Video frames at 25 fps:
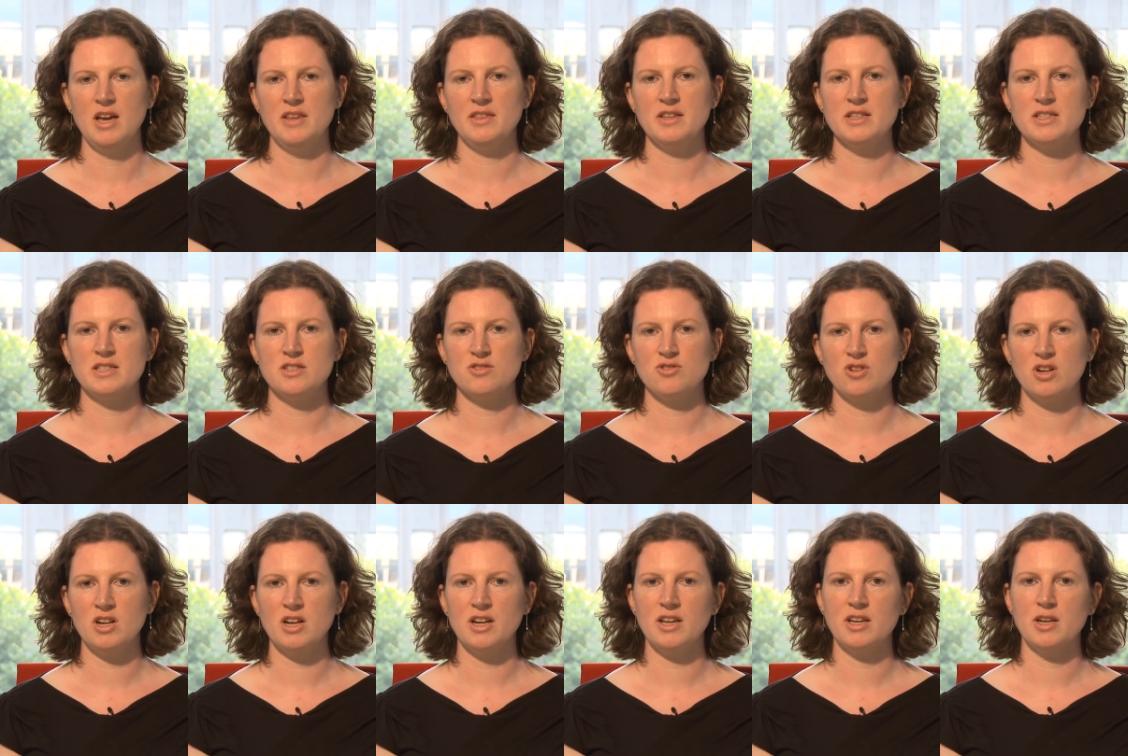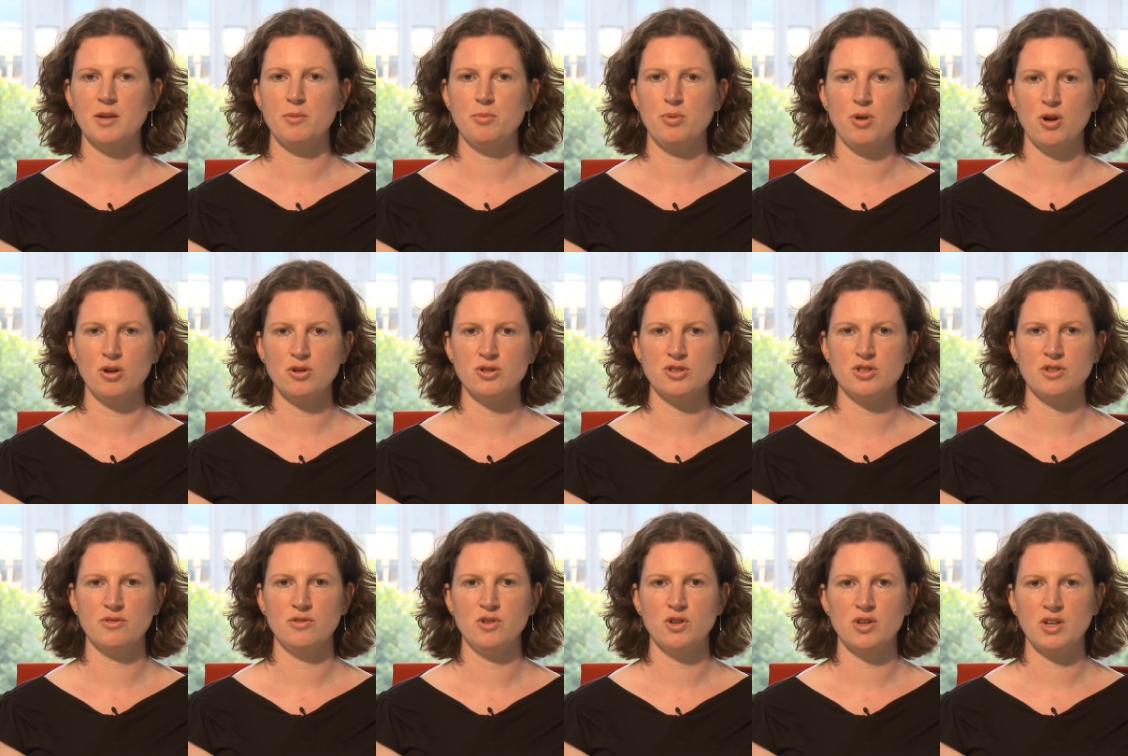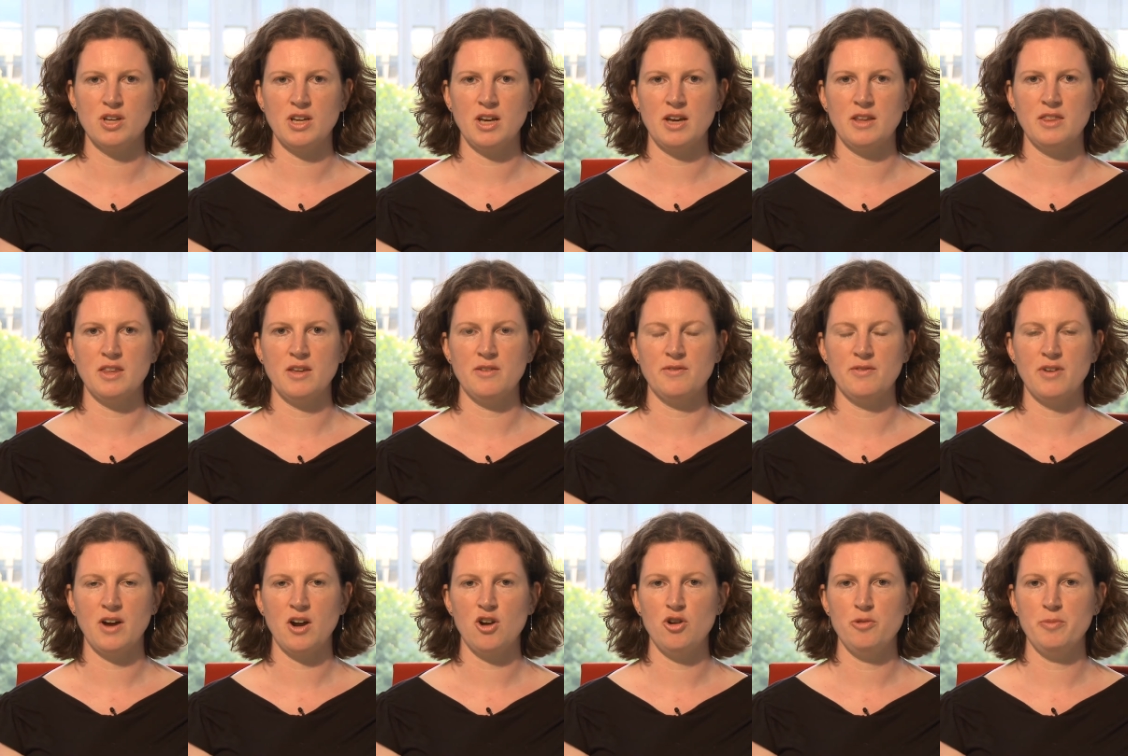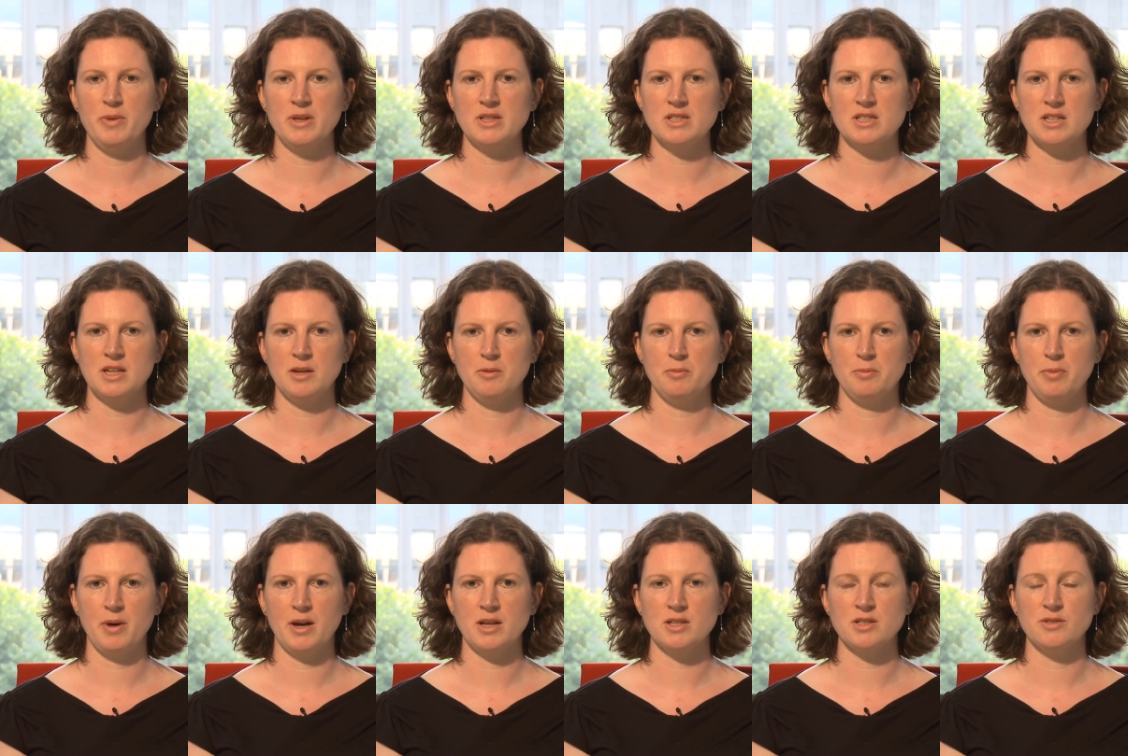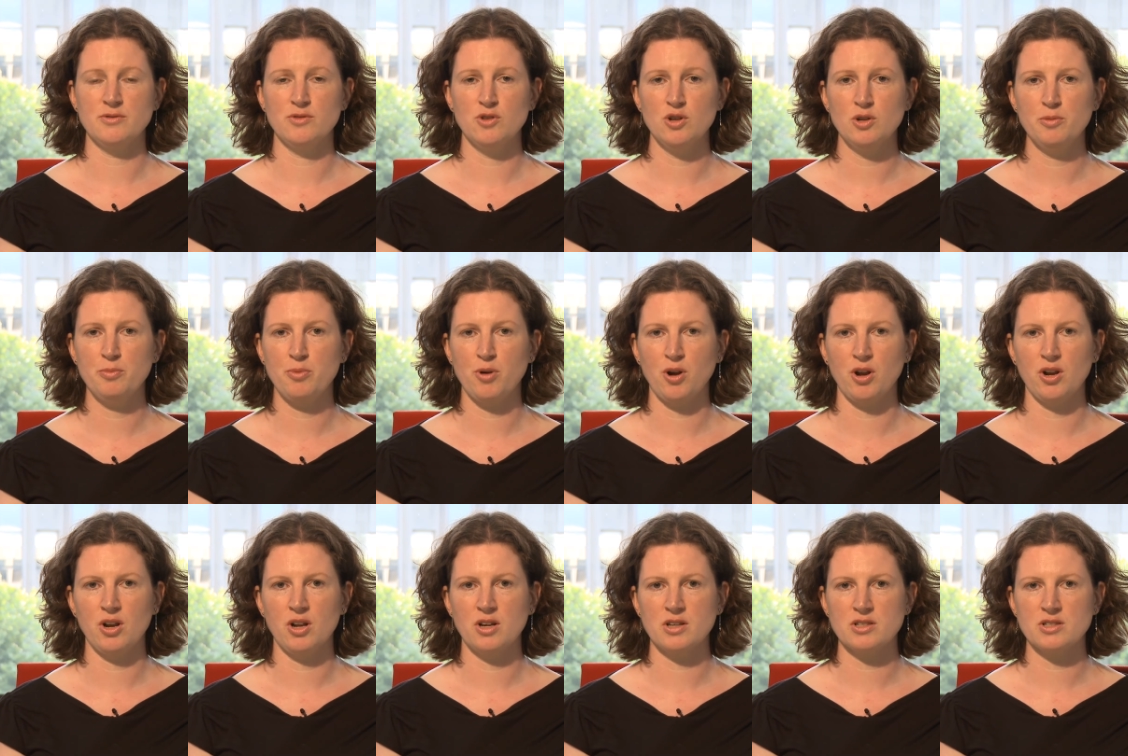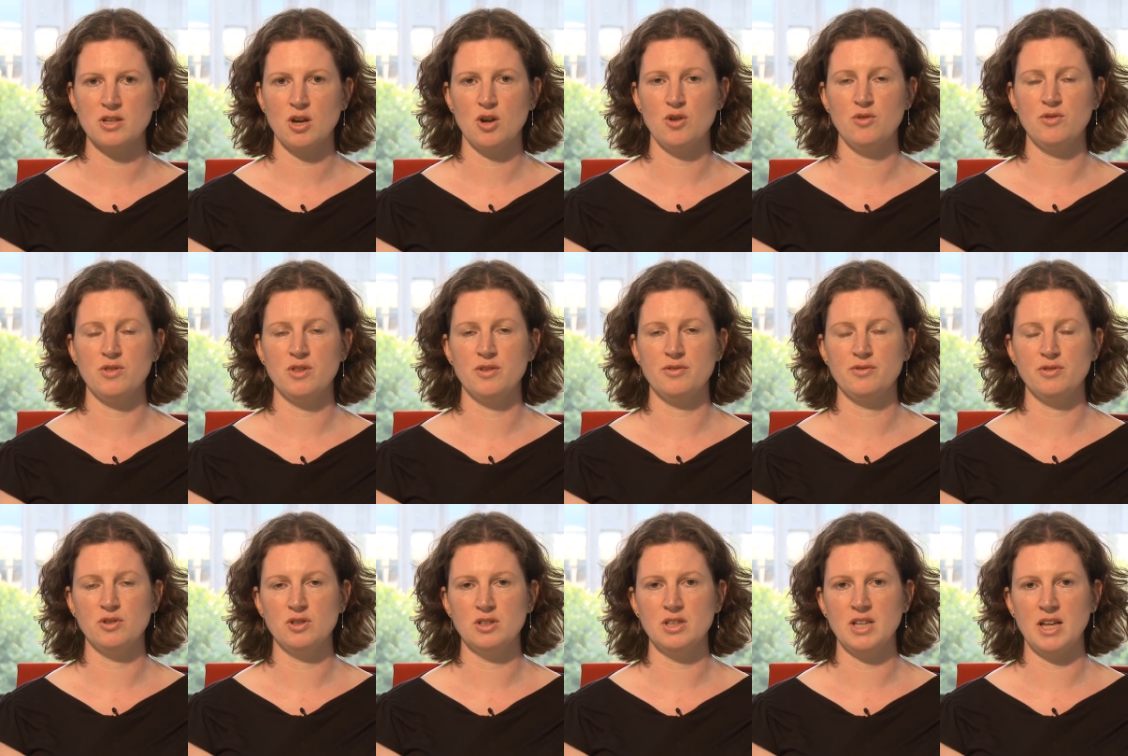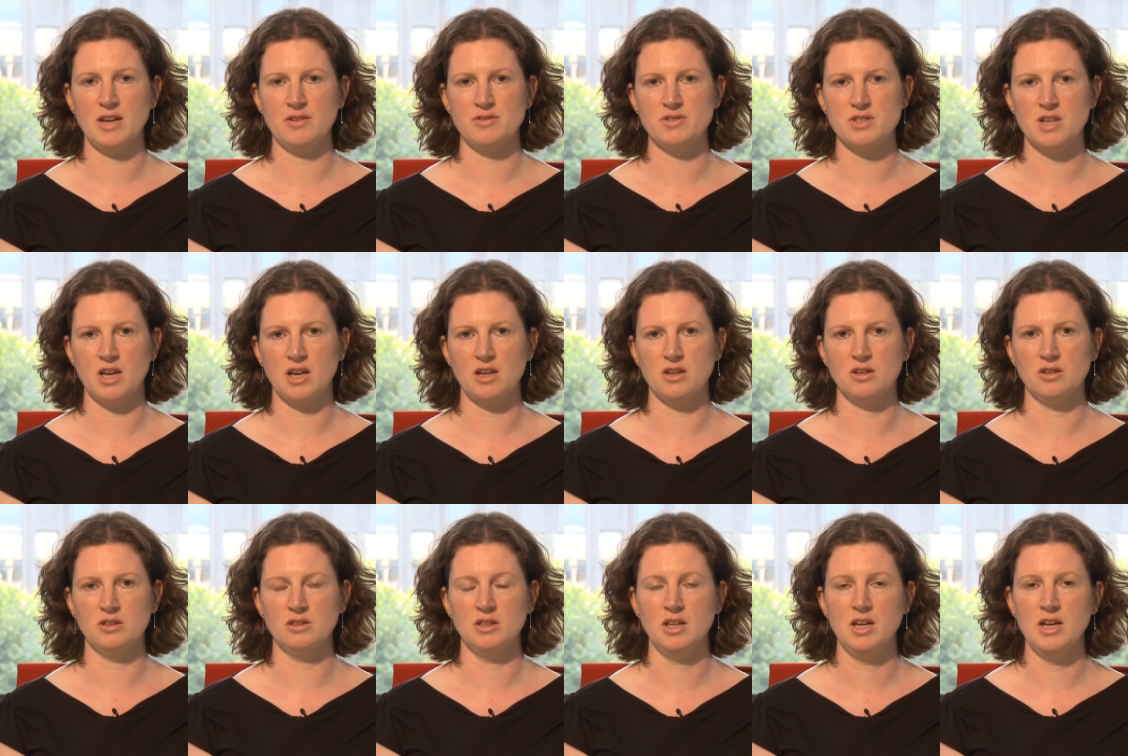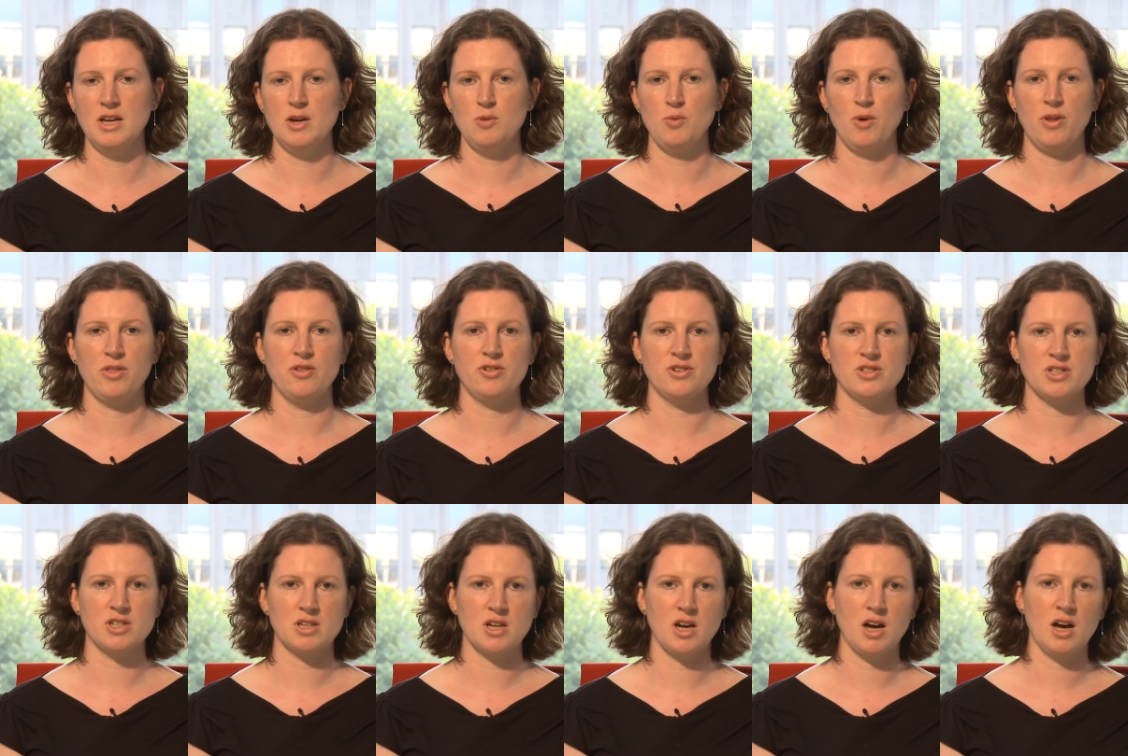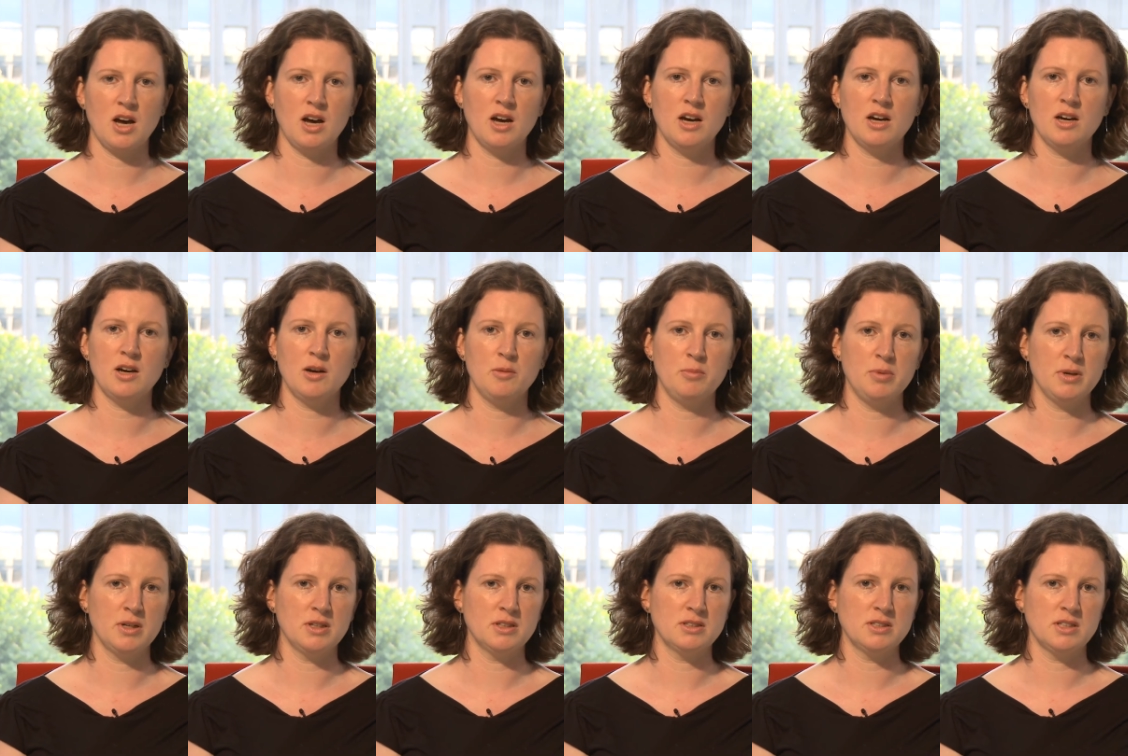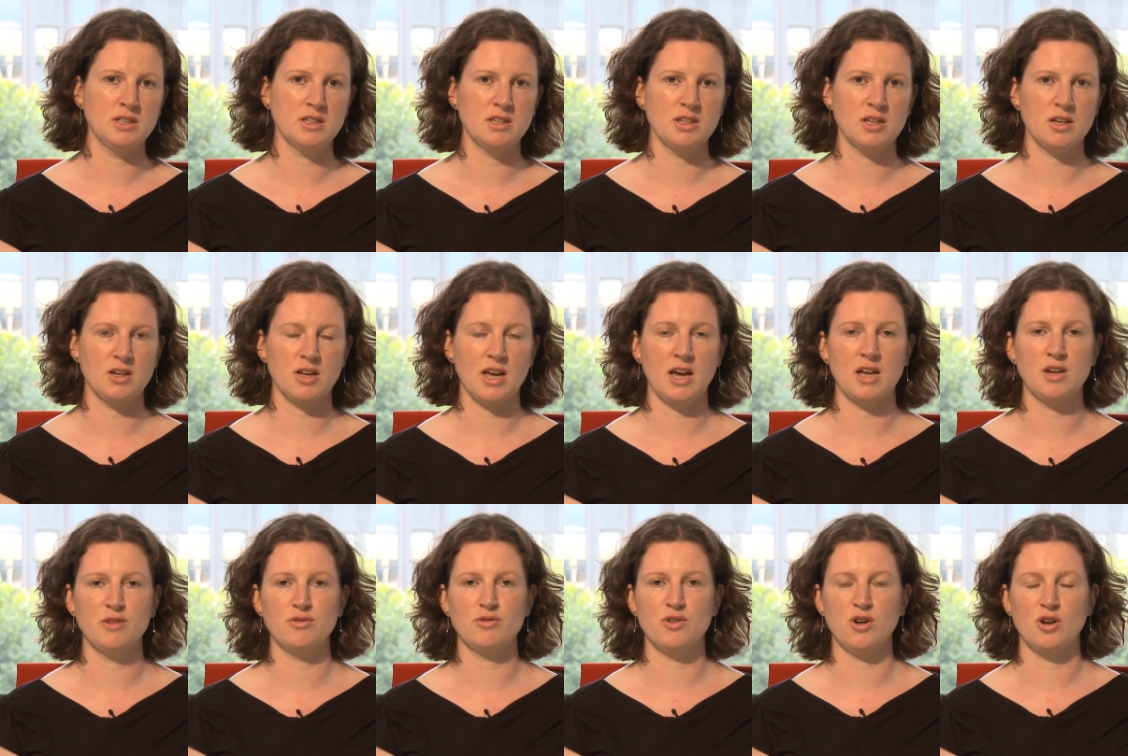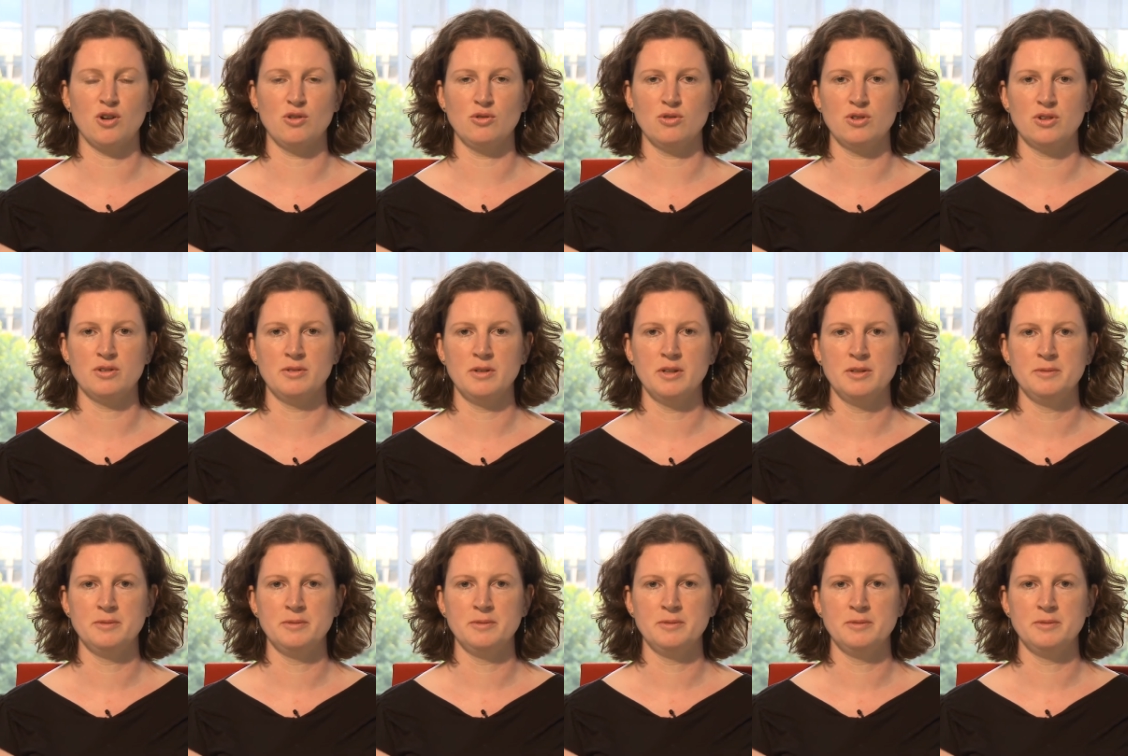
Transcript: This is really an approach of looking at the environmental impact of all products over the full life cycle, whether it's a car, a building, a can of Coke.